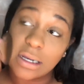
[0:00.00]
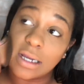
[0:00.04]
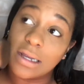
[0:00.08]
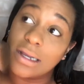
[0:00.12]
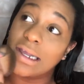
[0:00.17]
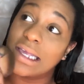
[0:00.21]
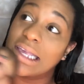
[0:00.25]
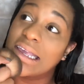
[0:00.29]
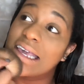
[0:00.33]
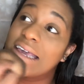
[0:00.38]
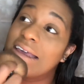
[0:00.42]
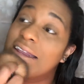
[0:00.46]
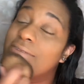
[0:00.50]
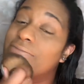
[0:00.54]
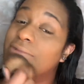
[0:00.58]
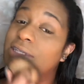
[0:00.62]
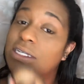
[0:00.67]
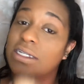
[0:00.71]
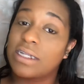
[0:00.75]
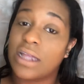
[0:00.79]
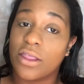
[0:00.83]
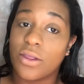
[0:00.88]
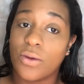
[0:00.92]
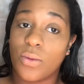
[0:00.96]
And again, it was
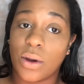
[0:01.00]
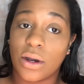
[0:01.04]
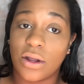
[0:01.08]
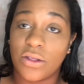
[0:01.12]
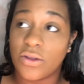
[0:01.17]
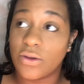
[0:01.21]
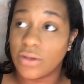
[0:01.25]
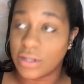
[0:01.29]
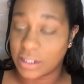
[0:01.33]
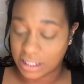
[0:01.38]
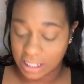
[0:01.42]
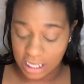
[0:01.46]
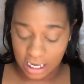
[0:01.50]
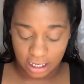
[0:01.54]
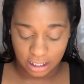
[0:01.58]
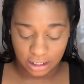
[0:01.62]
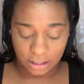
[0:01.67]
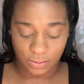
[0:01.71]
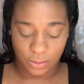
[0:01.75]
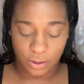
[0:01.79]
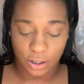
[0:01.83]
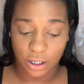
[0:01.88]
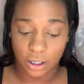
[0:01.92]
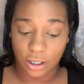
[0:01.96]
another one of those things
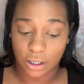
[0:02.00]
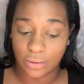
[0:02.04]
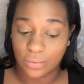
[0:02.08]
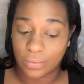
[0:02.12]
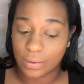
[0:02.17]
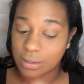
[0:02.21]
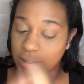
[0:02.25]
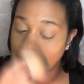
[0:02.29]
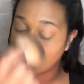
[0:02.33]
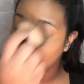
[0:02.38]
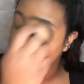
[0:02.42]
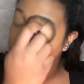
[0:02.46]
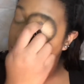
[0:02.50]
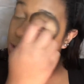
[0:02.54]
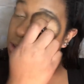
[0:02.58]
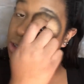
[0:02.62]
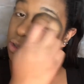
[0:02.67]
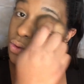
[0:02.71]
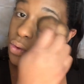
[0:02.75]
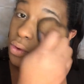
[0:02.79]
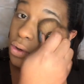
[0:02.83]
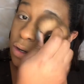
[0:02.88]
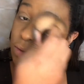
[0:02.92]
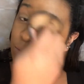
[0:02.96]
where you want to do a
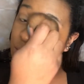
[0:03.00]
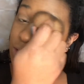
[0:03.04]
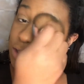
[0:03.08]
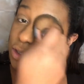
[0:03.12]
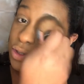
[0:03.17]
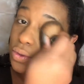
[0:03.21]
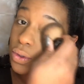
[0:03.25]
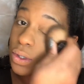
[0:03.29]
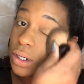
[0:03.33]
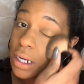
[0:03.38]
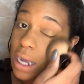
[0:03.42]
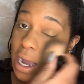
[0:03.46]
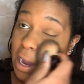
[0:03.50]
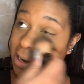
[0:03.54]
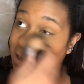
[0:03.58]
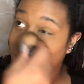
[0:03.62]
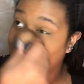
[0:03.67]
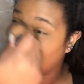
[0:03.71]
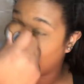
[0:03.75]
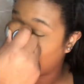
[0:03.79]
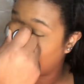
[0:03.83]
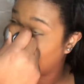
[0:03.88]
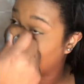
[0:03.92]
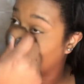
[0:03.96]
tour with the tour guide or
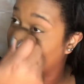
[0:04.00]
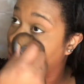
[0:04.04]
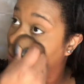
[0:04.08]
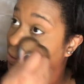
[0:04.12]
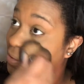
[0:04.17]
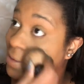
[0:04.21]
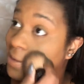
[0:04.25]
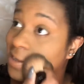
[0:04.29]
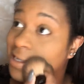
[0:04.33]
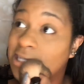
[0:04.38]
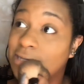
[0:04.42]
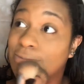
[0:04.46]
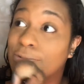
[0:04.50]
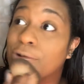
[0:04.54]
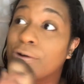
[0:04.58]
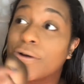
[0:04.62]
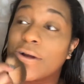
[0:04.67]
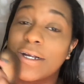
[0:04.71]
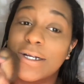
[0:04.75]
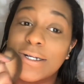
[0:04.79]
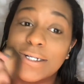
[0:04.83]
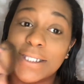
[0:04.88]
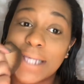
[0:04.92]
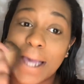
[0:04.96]
you want to explore
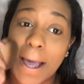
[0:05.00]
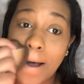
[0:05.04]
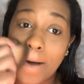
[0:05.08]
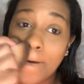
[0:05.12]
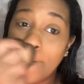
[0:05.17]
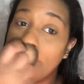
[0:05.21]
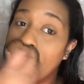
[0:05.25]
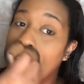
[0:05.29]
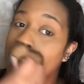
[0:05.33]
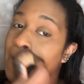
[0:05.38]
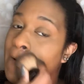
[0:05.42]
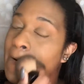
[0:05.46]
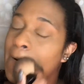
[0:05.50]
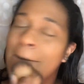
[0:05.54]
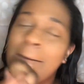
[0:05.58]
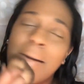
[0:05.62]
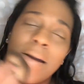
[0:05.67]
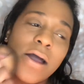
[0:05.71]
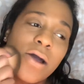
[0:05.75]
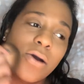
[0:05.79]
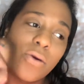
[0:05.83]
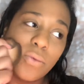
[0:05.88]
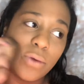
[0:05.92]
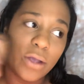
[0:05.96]
it yourself.
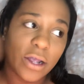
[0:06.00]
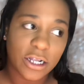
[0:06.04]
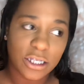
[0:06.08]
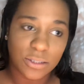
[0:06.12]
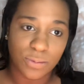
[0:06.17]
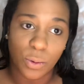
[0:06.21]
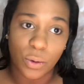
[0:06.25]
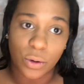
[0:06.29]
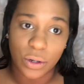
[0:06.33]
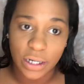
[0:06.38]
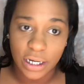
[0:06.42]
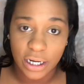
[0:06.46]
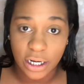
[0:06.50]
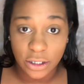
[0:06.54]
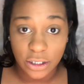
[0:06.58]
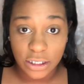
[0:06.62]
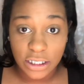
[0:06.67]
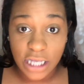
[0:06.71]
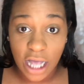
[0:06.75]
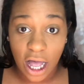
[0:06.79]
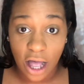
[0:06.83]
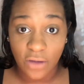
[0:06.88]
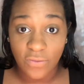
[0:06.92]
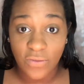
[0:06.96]
We explored it
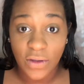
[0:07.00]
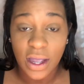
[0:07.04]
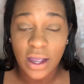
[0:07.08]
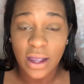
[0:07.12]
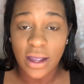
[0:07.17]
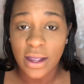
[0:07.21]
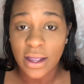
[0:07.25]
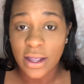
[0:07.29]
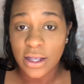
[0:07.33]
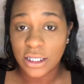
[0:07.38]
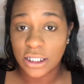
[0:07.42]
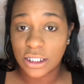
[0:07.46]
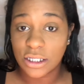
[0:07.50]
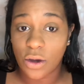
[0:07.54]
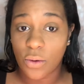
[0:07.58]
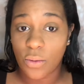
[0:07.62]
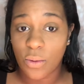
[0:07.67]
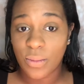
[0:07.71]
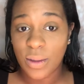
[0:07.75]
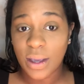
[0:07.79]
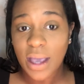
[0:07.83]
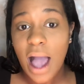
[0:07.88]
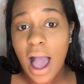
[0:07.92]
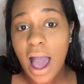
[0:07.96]
ourselves. So
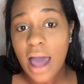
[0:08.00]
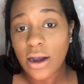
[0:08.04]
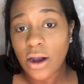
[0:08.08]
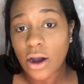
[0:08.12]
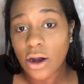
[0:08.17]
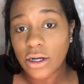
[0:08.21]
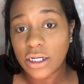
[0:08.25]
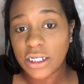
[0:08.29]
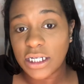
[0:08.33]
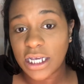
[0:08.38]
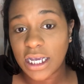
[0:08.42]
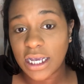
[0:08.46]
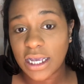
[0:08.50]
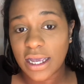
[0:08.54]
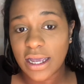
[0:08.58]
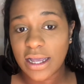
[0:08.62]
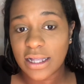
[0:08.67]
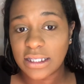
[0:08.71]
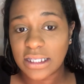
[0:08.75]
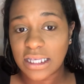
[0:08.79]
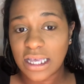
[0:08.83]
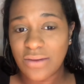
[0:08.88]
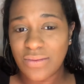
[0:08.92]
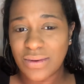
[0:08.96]
when we got our
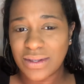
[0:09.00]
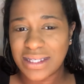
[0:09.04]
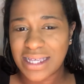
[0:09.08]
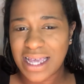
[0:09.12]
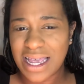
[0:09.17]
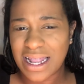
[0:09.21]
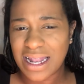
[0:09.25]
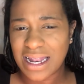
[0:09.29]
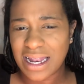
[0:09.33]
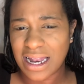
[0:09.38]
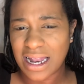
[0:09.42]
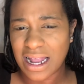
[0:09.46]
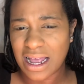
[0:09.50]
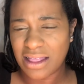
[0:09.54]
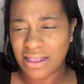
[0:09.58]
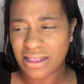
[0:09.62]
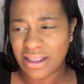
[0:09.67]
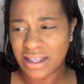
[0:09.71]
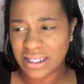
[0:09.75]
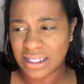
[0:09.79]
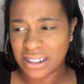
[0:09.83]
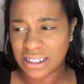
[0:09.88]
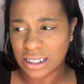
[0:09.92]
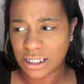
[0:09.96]
tickets, it was in
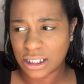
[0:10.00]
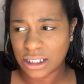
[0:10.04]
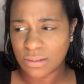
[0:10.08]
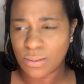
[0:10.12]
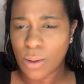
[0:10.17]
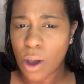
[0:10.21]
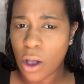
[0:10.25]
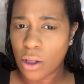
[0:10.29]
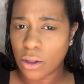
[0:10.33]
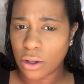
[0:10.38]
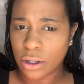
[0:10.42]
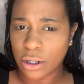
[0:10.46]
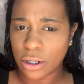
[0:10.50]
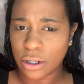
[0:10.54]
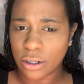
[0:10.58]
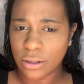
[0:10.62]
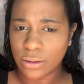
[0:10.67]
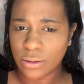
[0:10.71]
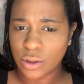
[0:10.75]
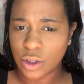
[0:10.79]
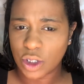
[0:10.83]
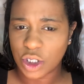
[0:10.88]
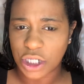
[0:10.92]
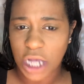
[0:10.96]
this smaller
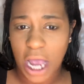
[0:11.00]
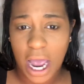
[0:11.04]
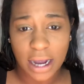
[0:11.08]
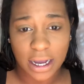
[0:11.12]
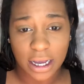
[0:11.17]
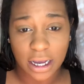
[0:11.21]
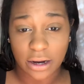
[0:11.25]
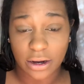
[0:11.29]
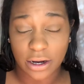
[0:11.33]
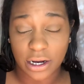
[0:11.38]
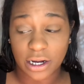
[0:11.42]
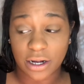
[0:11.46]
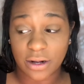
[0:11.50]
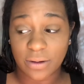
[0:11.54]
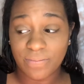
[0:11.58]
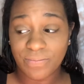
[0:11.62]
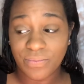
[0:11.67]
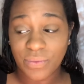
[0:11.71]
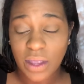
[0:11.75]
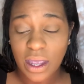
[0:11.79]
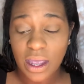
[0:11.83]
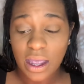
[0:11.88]
shack area.